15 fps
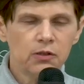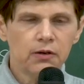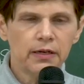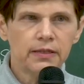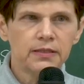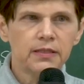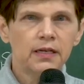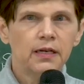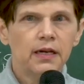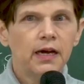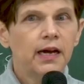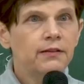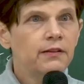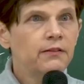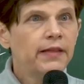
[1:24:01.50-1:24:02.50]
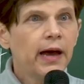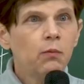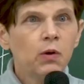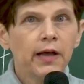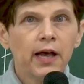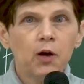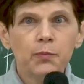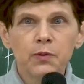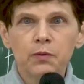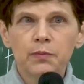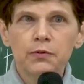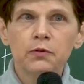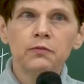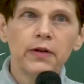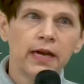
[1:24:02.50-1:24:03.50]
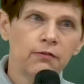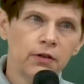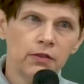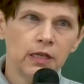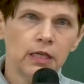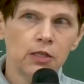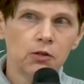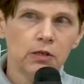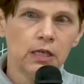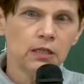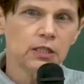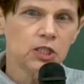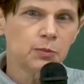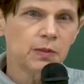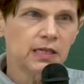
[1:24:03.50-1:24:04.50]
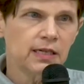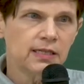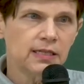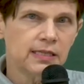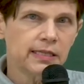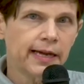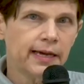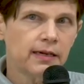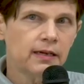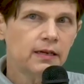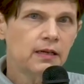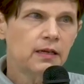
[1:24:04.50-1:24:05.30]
yours. And then that will help you improve everything in your English, because it's like